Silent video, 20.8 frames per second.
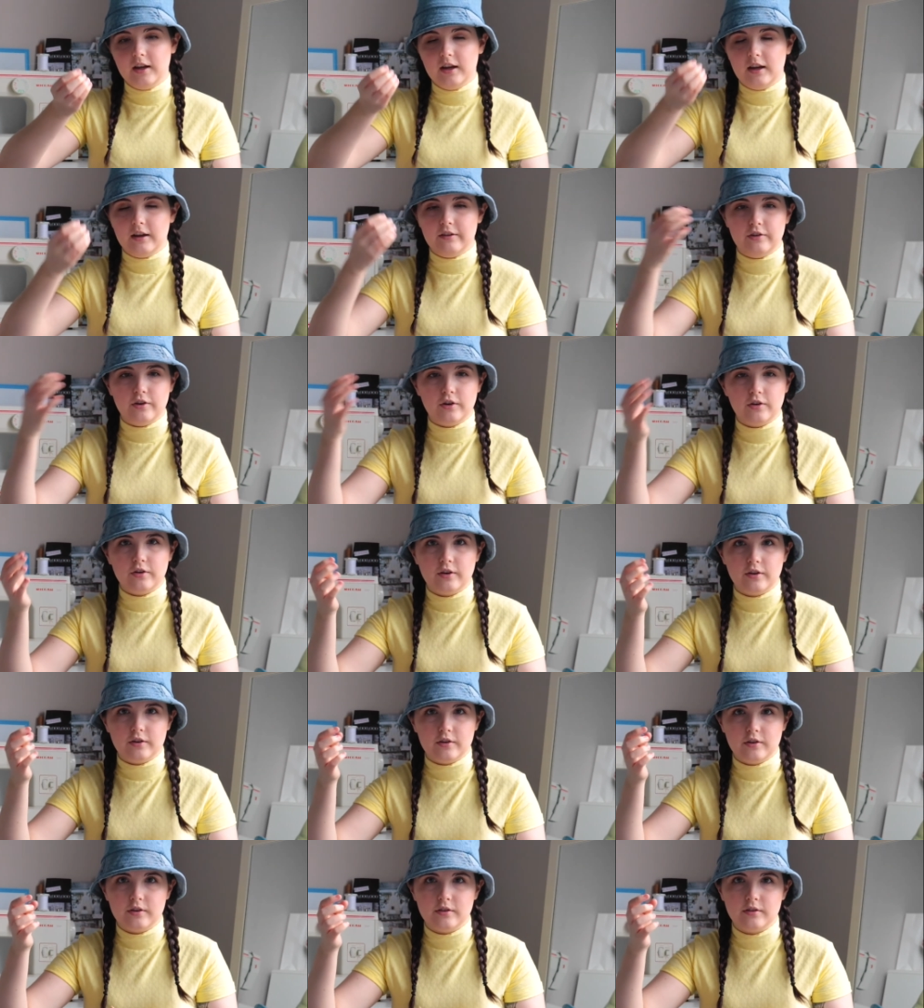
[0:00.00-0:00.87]
if you don't
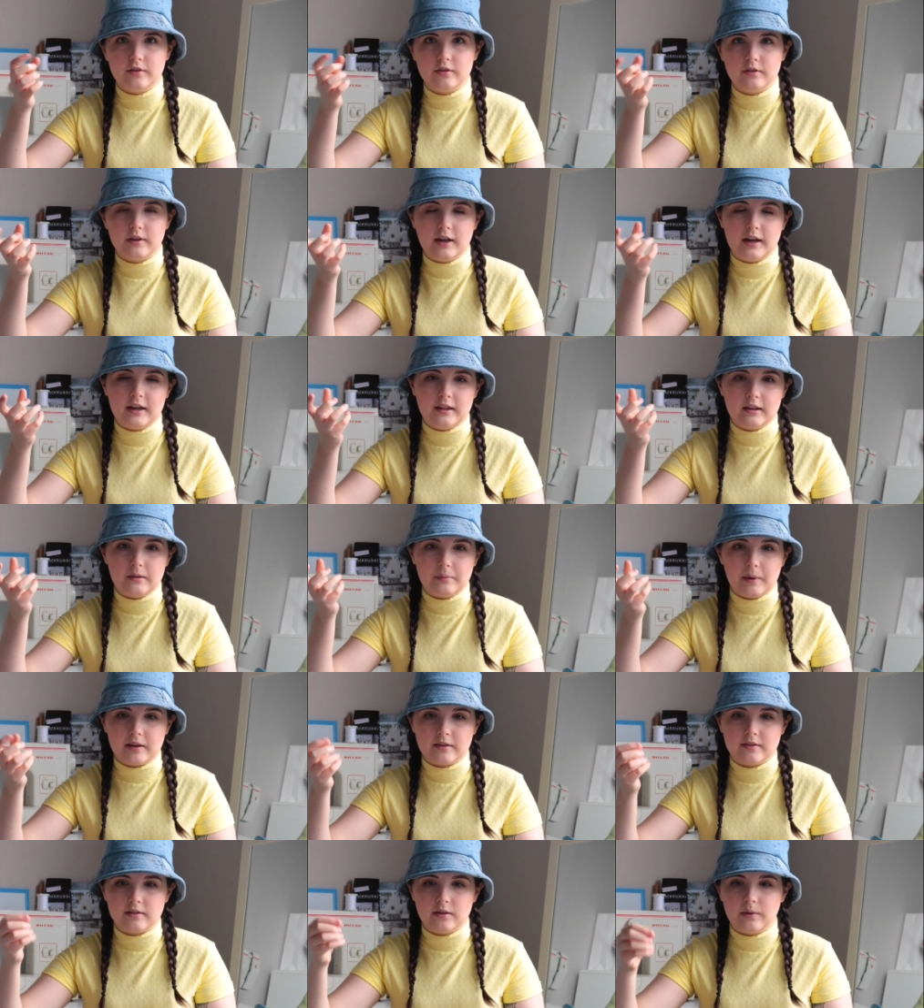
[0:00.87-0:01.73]
know anything
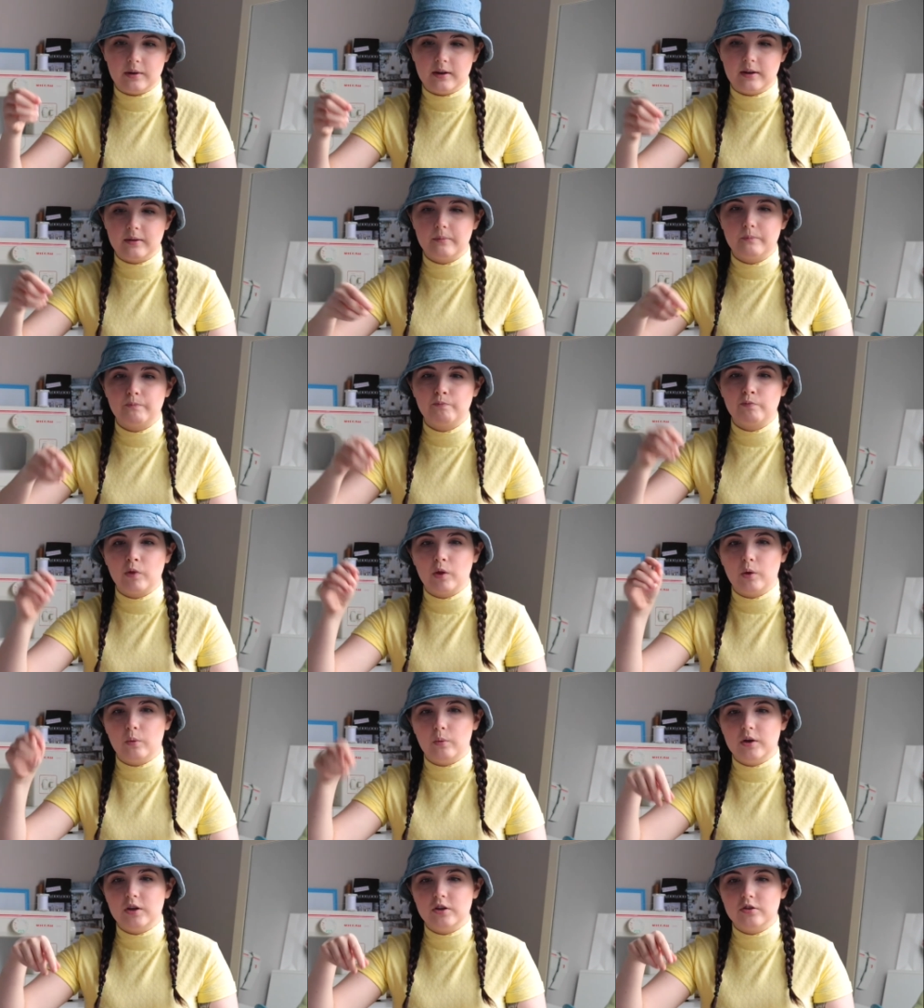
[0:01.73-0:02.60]
about sewing,
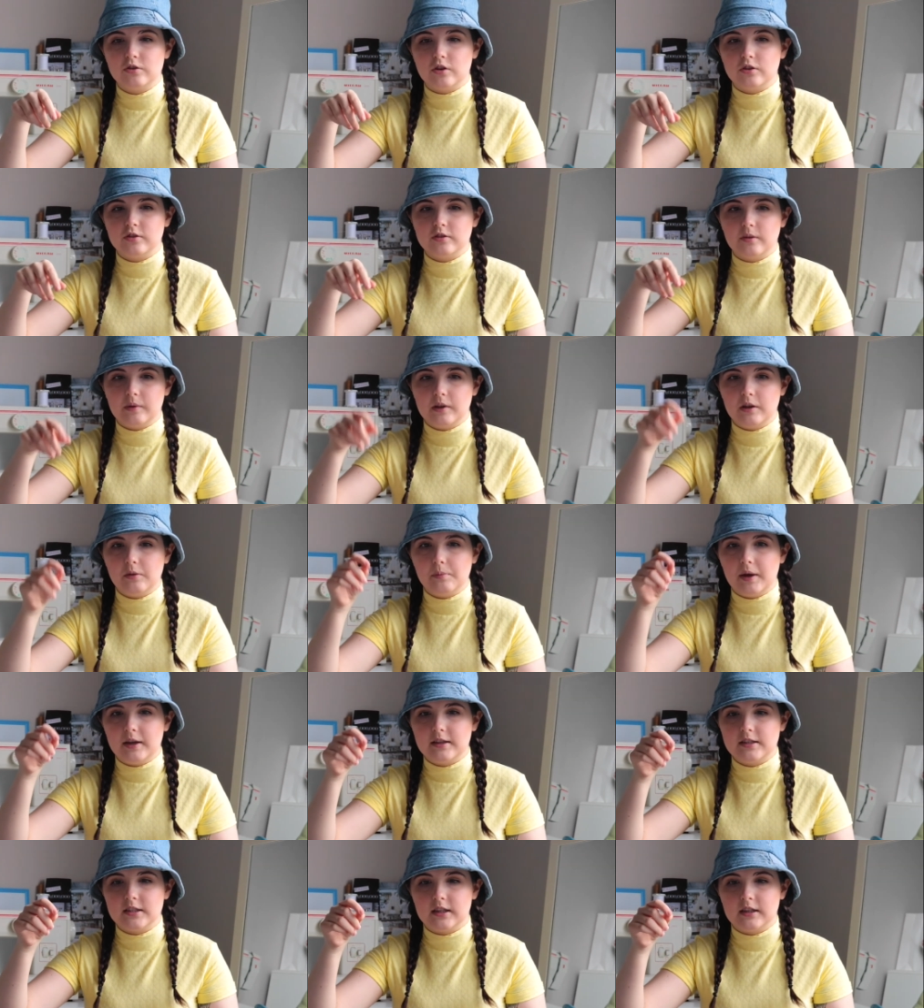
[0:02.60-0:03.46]
when you sew something you
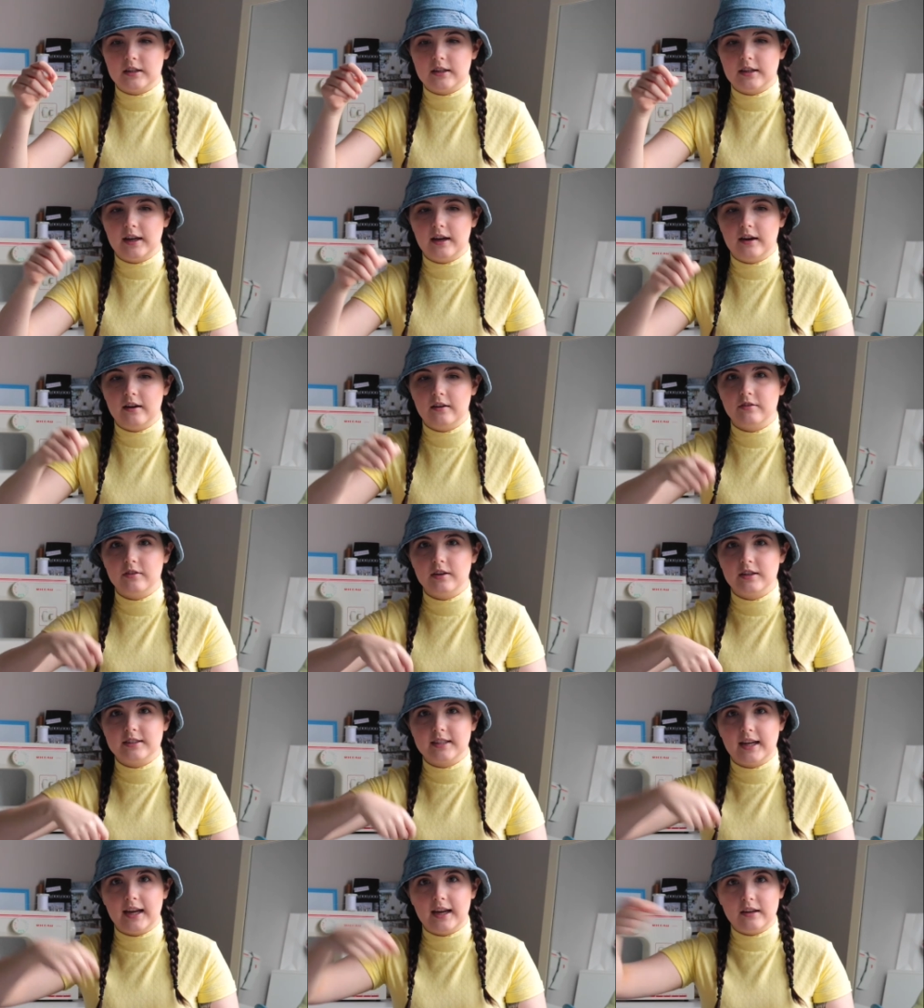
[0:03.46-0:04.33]
basically have a
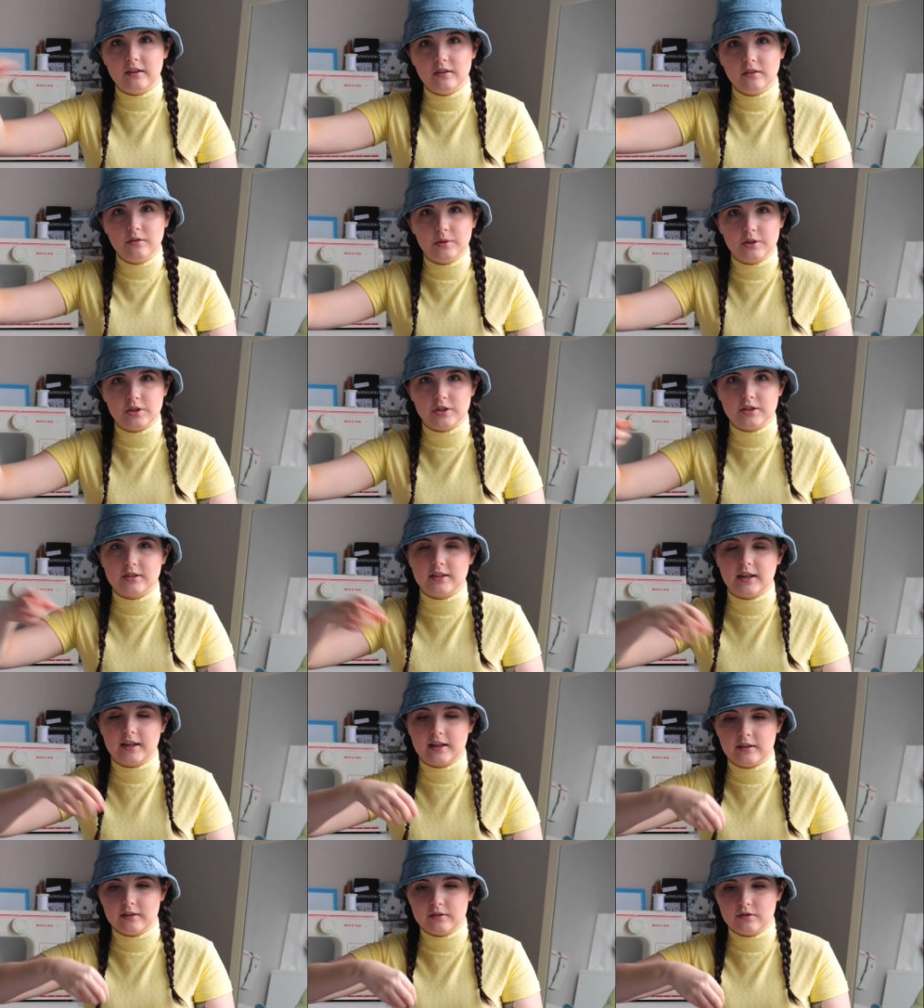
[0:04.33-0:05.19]
tail, which is like